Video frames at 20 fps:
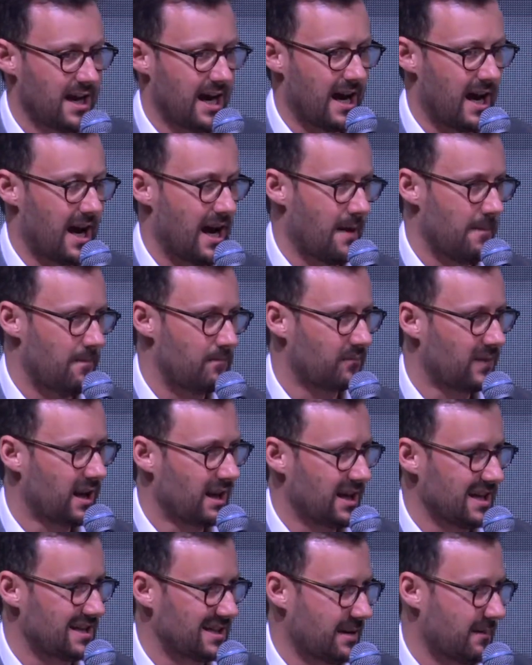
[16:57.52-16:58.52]

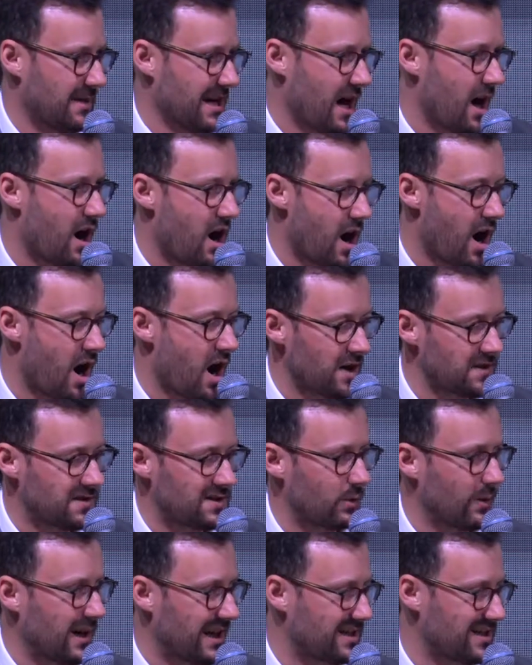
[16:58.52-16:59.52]
it's going to be hard
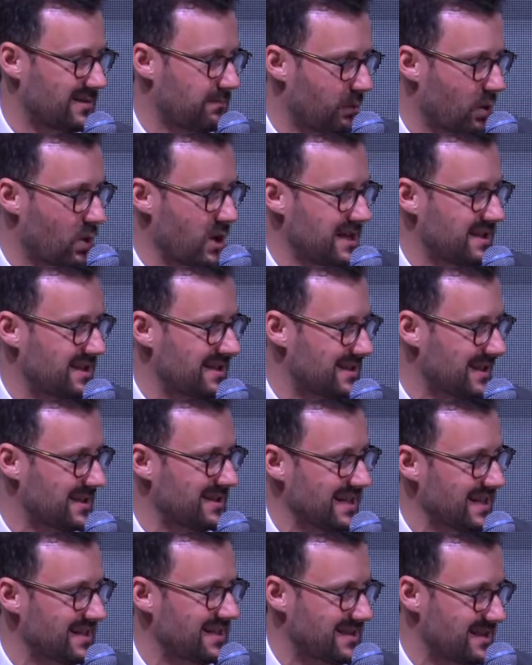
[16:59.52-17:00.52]
to exploit as a
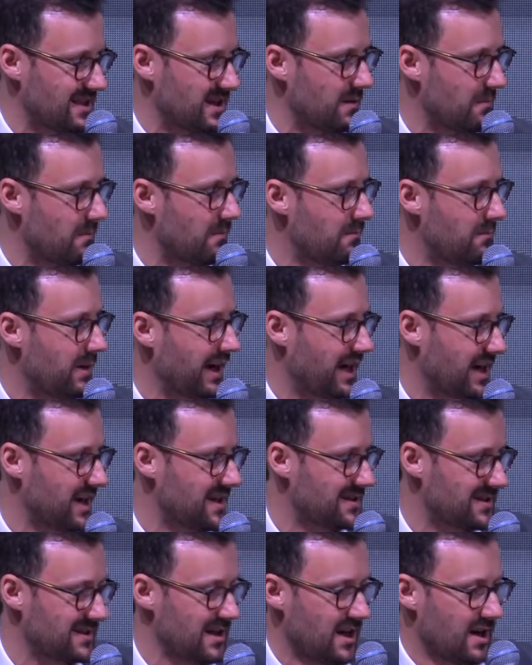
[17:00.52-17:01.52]
system,
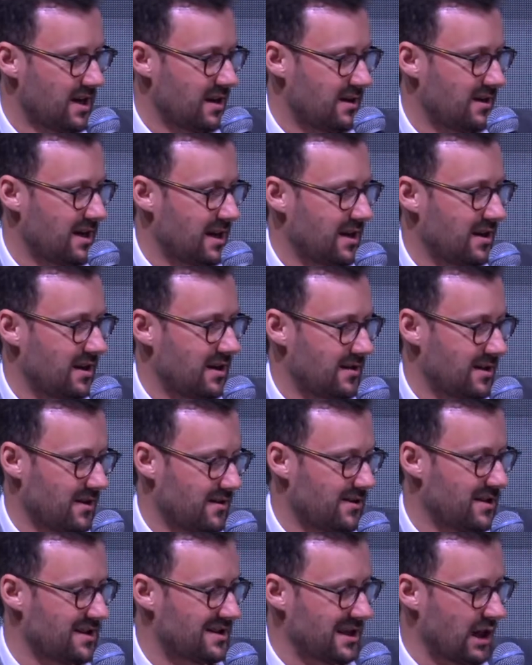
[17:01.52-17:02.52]
because
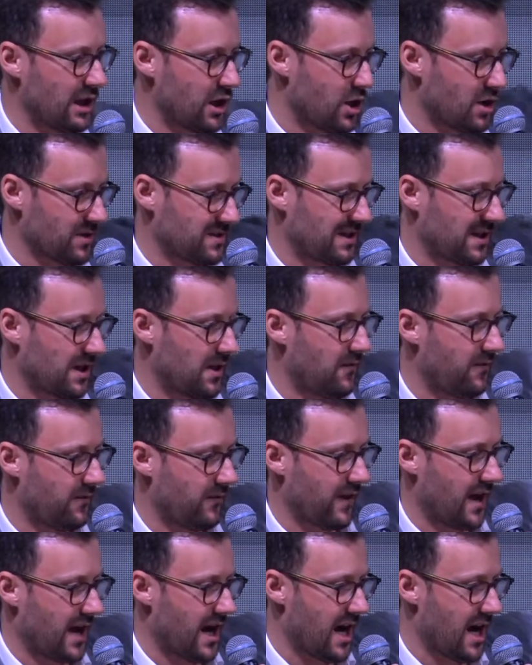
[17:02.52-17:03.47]
there's a lot of